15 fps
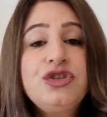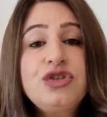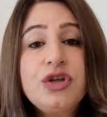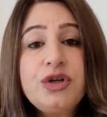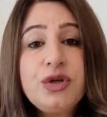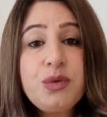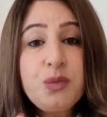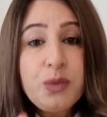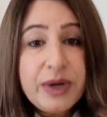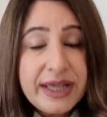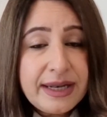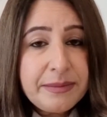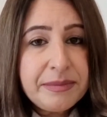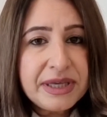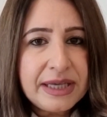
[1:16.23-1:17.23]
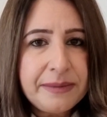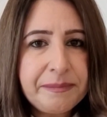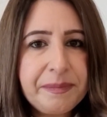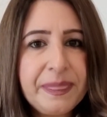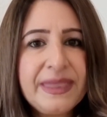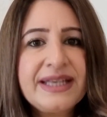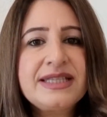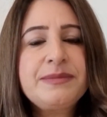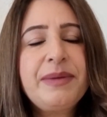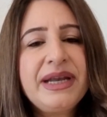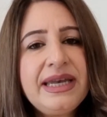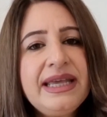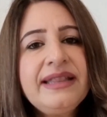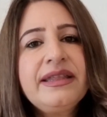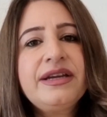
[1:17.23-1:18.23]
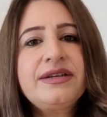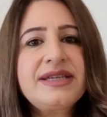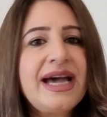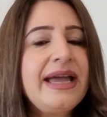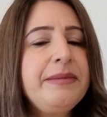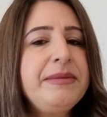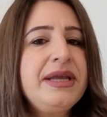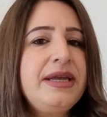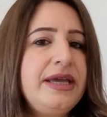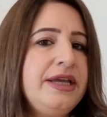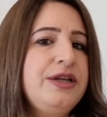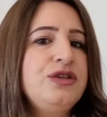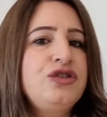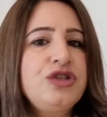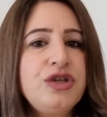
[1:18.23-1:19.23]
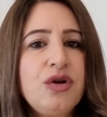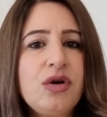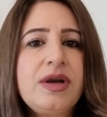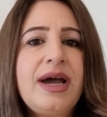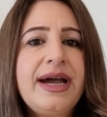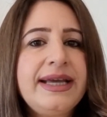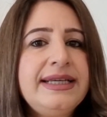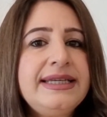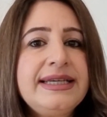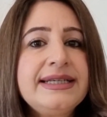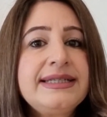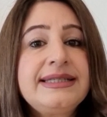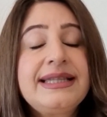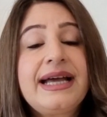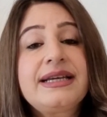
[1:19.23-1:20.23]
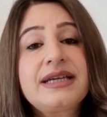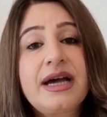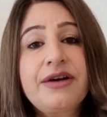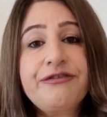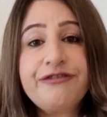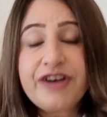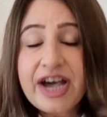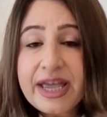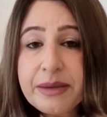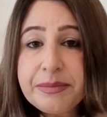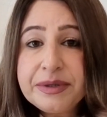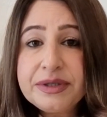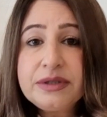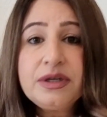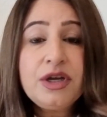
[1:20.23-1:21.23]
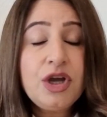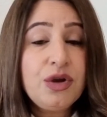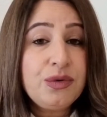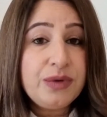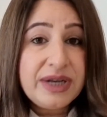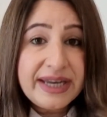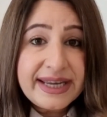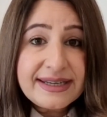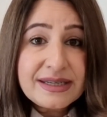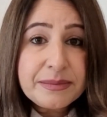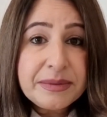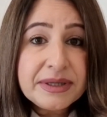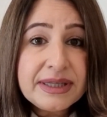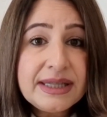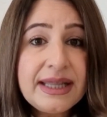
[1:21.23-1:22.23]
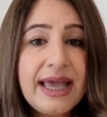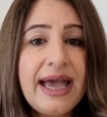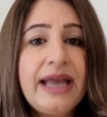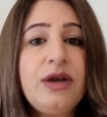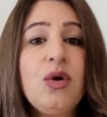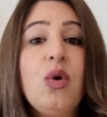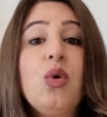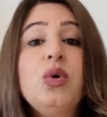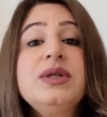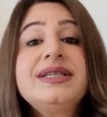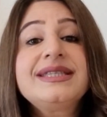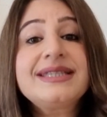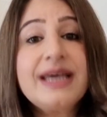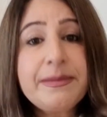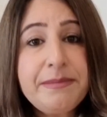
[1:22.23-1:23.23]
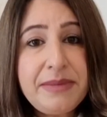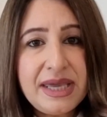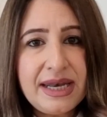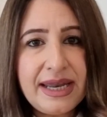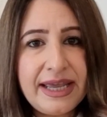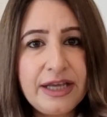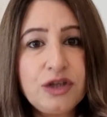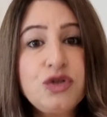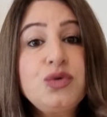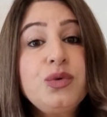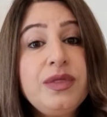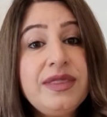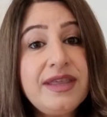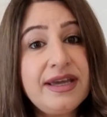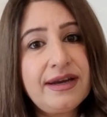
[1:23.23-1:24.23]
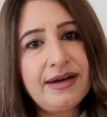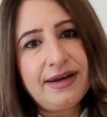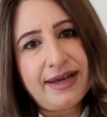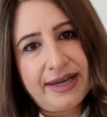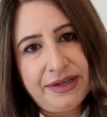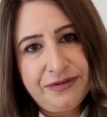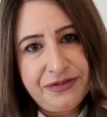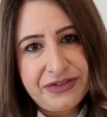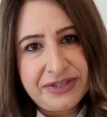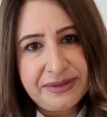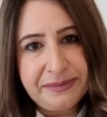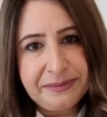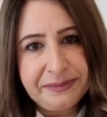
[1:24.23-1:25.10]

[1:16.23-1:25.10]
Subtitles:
children will be spending their time and energy on ideas that are viable, relatable, and hold some meaning to their lives.